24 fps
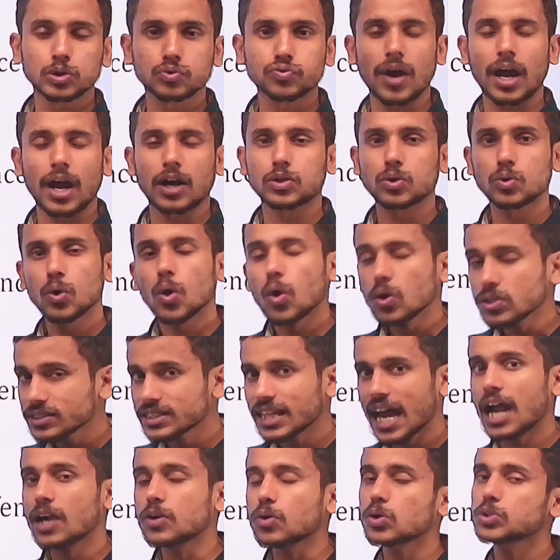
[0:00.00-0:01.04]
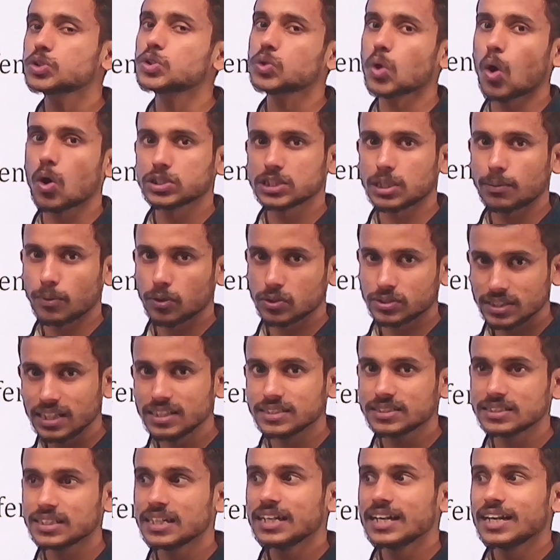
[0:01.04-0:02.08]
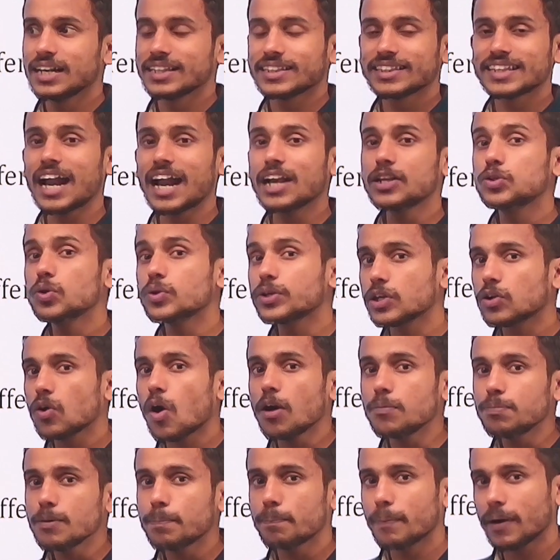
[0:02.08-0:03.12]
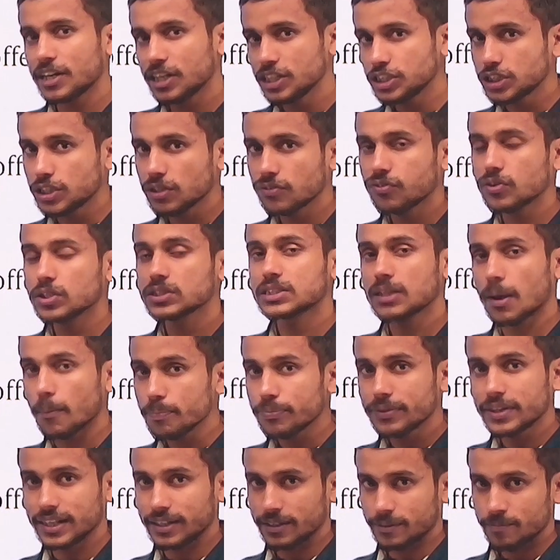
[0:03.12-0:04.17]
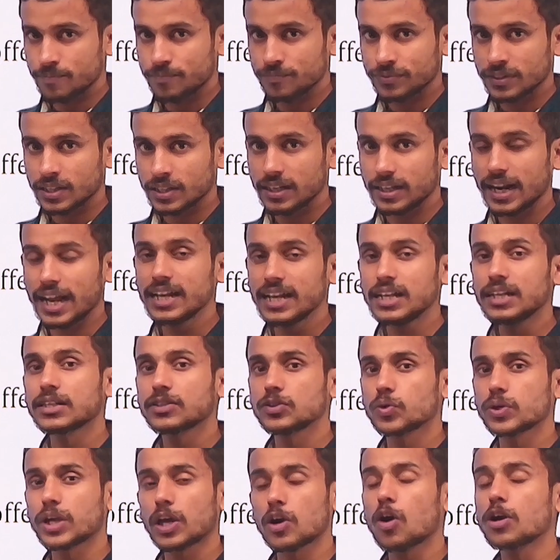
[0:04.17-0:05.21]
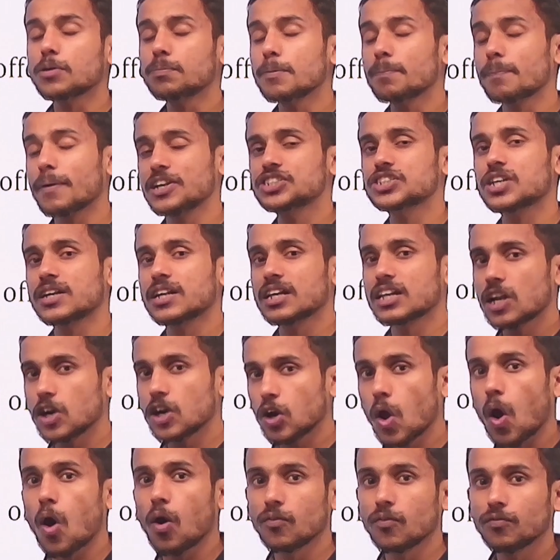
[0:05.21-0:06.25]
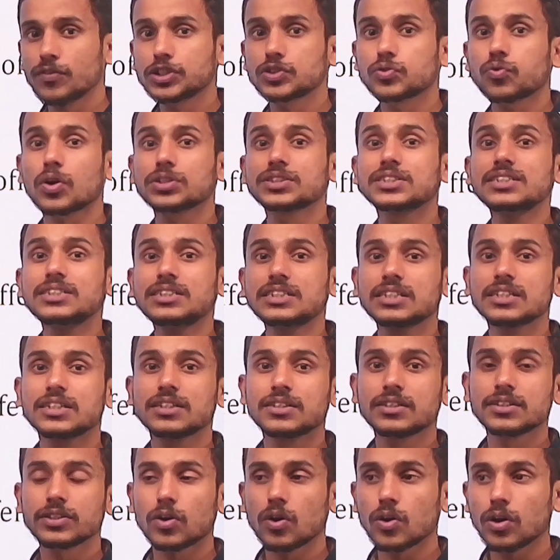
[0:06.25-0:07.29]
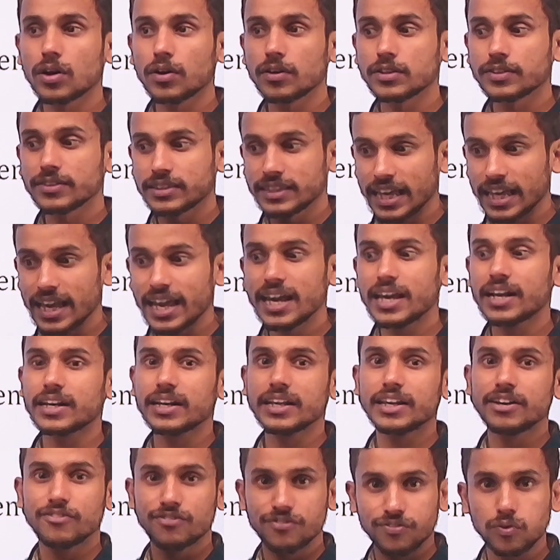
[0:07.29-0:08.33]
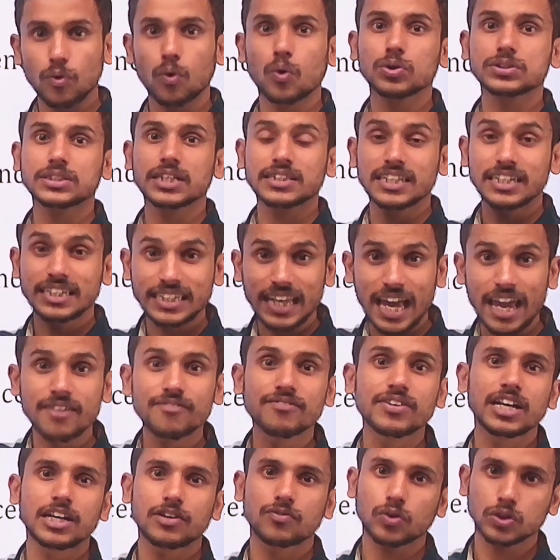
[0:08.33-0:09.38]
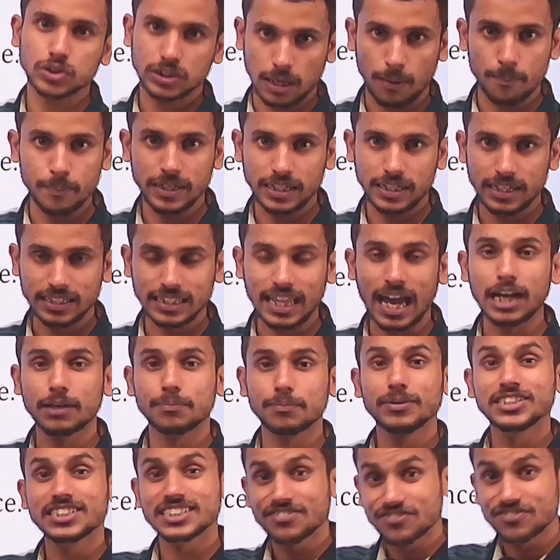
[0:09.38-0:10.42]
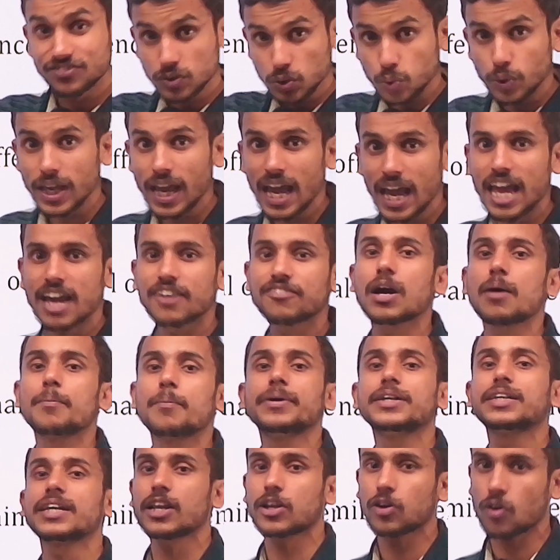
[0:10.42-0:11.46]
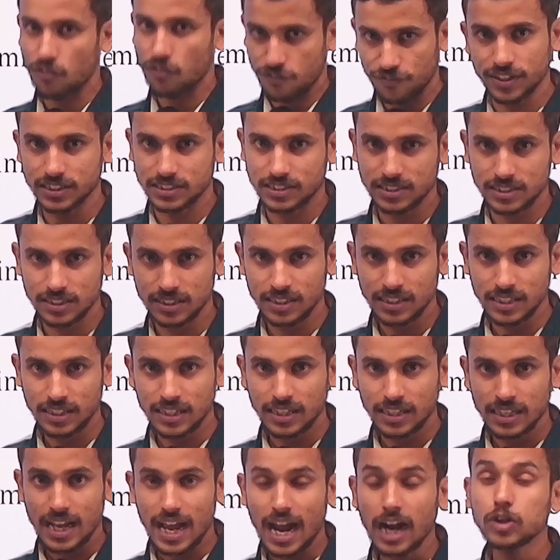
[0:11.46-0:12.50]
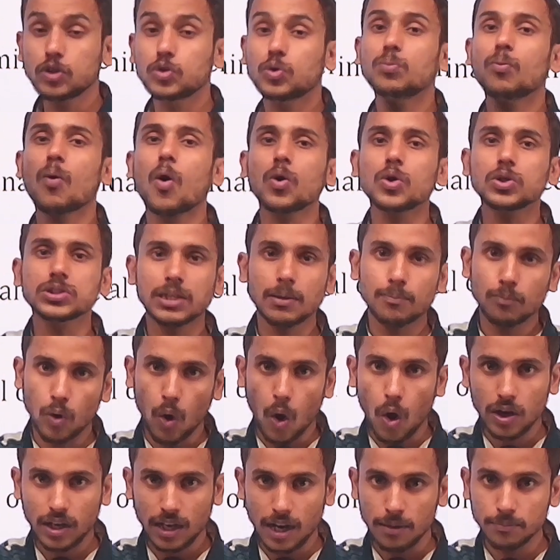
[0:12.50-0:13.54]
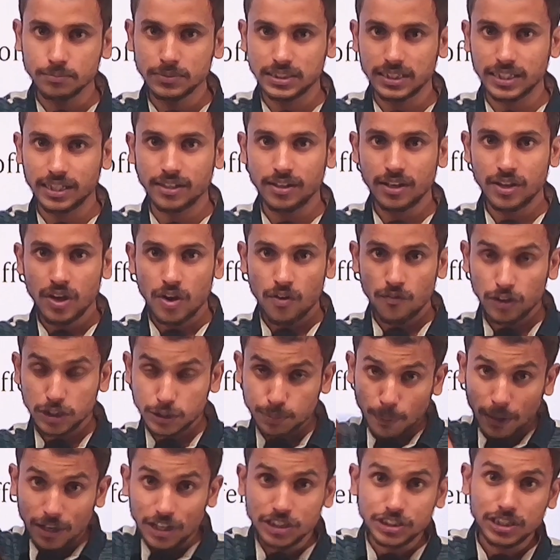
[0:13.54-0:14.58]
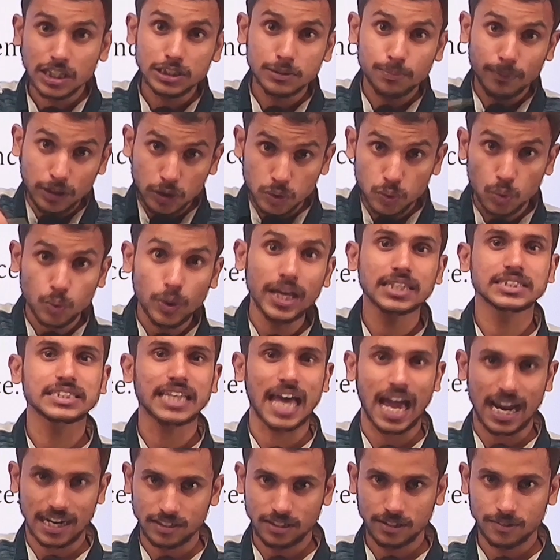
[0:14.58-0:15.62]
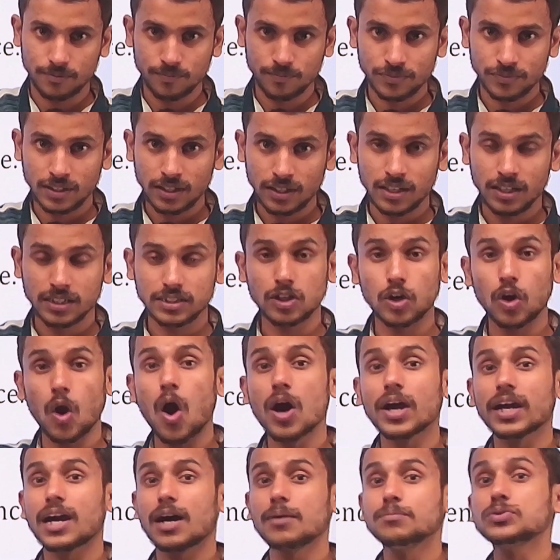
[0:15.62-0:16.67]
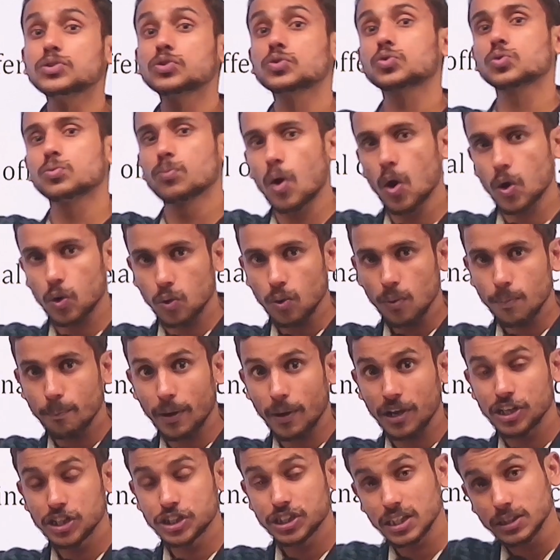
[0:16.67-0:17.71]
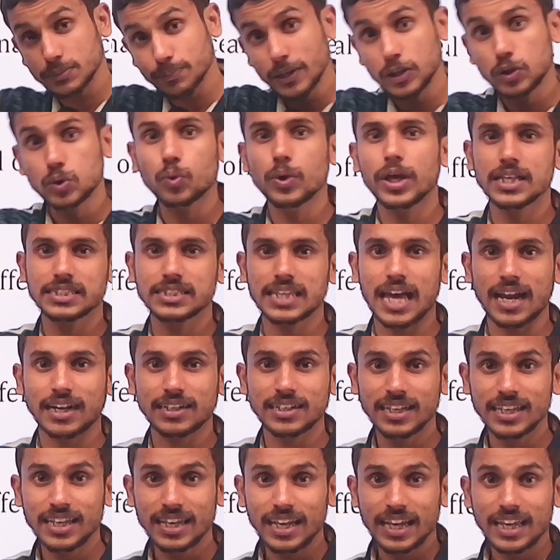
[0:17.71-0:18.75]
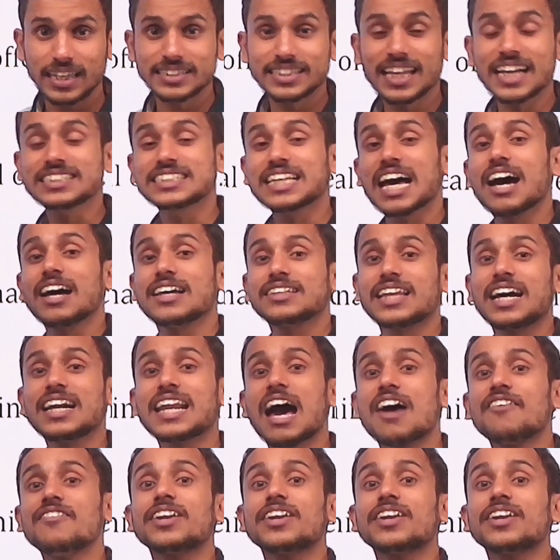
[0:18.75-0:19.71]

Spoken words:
facto law, that also talks about this, that you cannot be punished for something, right? You cannot be punished under a law which wasn't there in force at the time when it was committed. That means if today I have committed an offense and tomorrow some law comes in which punishes my today's act, the law comes tomorrow, punishes my today's act, that have a